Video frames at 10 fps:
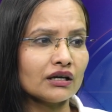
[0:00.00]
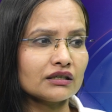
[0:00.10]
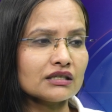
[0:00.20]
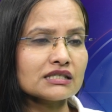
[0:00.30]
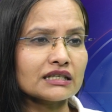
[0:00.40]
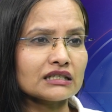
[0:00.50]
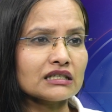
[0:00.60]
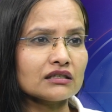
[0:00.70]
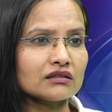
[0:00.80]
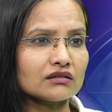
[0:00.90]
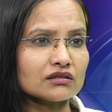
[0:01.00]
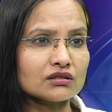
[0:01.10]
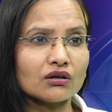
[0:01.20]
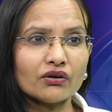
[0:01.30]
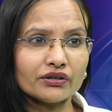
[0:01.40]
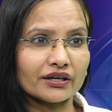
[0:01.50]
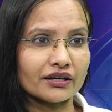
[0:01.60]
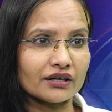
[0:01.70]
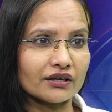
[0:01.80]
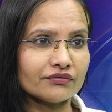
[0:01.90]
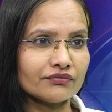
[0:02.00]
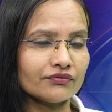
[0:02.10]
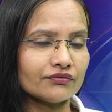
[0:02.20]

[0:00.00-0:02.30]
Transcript: it is getting slaughtered, if,